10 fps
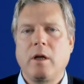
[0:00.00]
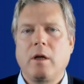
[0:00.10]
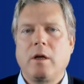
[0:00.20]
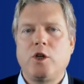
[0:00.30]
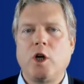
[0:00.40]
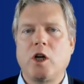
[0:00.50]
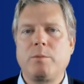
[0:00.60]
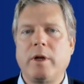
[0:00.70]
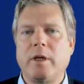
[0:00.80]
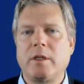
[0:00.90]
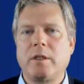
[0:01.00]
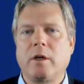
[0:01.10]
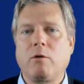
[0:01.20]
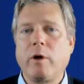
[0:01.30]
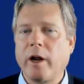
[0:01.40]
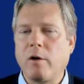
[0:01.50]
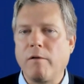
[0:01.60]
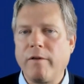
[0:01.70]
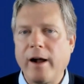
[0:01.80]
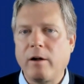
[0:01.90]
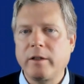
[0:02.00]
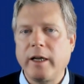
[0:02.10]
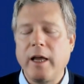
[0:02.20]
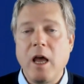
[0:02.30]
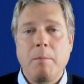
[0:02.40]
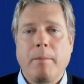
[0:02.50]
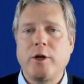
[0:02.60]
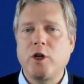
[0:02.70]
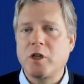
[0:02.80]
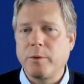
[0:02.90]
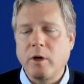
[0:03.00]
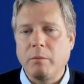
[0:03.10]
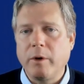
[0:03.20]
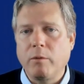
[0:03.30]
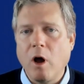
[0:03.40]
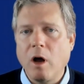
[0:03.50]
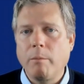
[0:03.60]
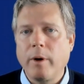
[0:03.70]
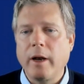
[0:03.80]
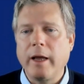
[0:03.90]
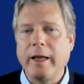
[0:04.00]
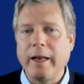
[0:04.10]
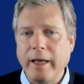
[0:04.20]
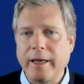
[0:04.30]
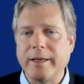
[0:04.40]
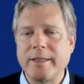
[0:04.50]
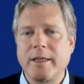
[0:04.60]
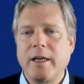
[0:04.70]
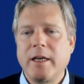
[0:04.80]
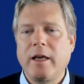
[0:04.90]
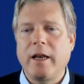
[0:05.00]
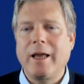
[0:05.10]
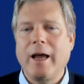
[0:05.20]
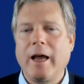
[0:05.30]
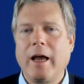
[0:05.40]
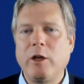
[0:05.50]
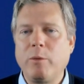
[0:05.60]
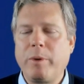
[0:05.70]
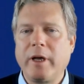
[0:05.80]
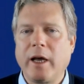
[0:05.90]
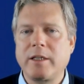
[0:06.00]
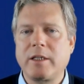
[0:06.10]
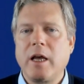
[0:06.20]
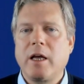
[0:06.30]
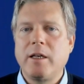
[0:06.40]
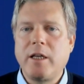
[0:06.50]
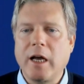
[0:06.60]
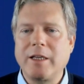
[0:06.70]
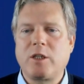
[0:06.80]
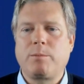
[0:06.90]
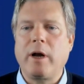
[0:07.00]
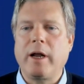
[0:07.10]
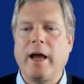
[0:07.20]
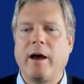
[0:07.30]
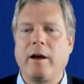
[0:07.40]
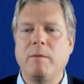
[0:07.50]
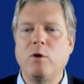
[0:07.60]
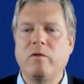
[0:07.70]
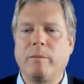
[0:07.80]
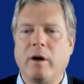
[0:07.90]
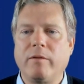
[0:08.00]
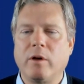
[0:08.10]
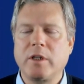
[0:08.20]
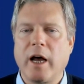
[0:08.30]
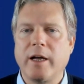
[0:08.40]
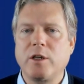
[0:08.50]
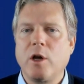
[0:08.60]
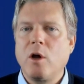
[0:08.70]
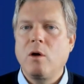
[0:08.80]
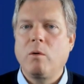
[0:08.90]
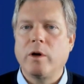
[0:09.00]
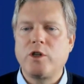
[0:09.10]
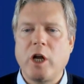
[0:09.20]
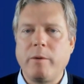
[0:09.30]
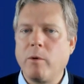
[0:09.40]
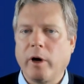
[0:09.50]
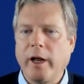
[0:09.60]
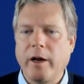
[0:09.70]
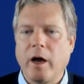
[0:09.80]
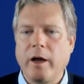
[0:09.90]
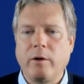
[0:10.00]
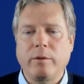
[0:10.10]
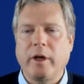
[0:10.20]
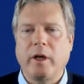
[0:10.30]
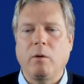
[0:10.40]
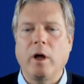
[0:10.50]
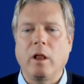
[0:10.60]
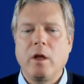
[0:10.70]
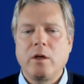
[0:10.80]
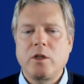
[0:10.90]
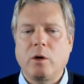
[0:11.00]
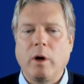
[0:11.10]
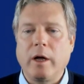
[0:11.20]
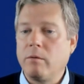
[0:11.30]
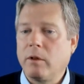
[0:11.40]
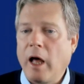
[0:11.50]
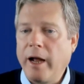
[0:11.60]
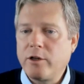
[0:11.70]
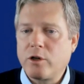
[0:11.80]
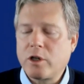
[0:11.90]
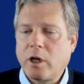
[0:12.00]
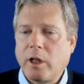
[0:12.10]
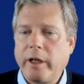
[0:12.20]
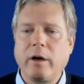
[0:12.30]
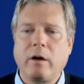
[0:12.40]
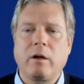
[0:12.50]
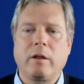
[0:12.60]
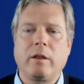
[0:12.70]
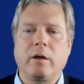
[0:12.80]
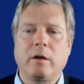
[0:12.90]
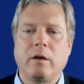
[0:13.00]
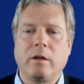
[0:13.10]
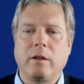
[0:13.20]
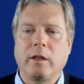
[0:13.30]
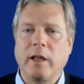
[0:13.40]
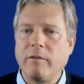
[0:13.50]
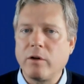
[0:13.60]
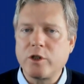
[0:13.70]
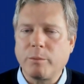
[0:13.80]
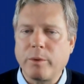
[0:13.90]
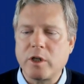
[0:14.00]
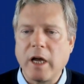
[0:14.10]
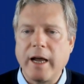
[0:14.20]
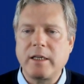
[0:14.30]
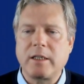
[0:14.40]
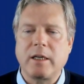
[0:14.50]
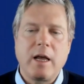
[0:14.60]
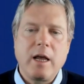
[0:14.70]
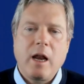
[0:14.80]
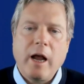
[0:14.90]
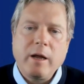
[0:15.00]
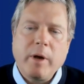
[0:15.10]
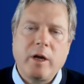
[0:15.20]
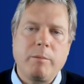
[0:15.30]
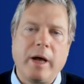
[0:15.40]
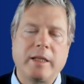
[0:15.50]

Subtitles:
Judgment is the critical faculty. My judgment could be wrong, but it is that UPS does break out and move above those highs, whereas JP Morgan, I don't think it will. So lines are clear, the levels are precise. Now you make your bets.